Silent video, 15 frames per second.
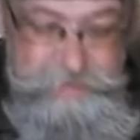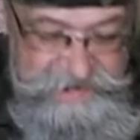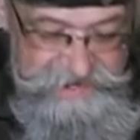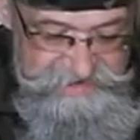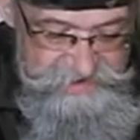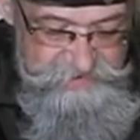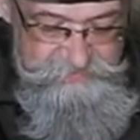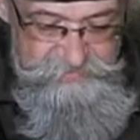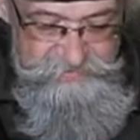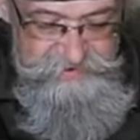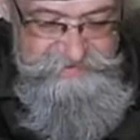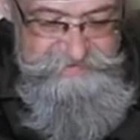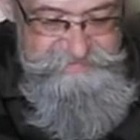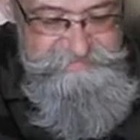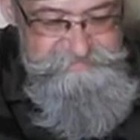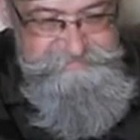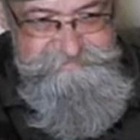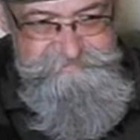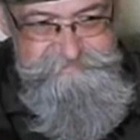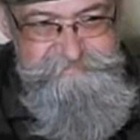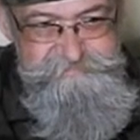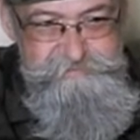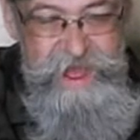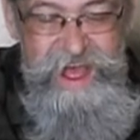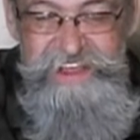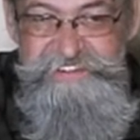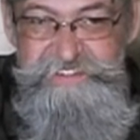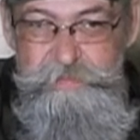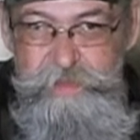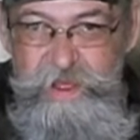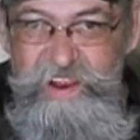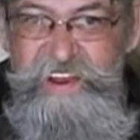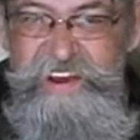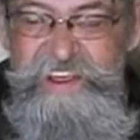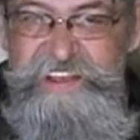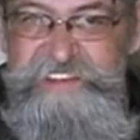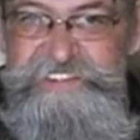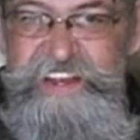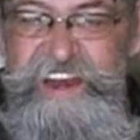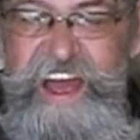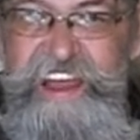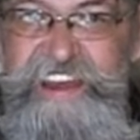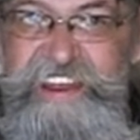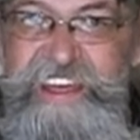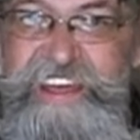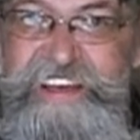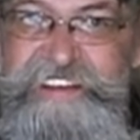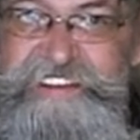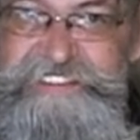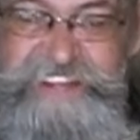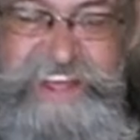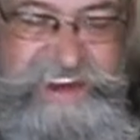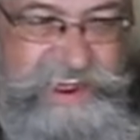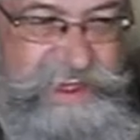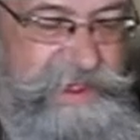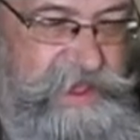many different possibilities and ideas that